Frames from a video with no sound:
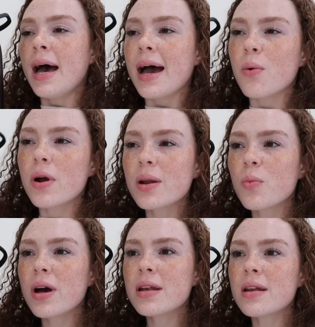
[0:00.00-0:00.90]
I wanted
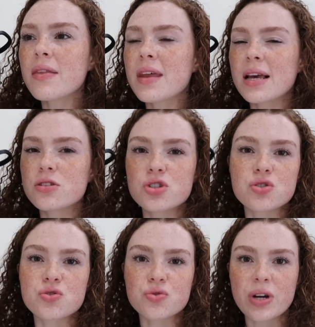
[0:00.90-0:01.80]
one that I could
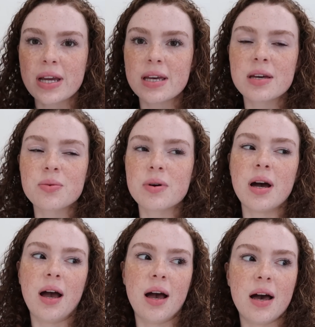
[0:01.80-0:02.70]
just drink
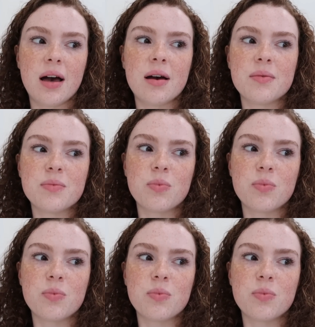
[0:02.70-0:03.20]
uh,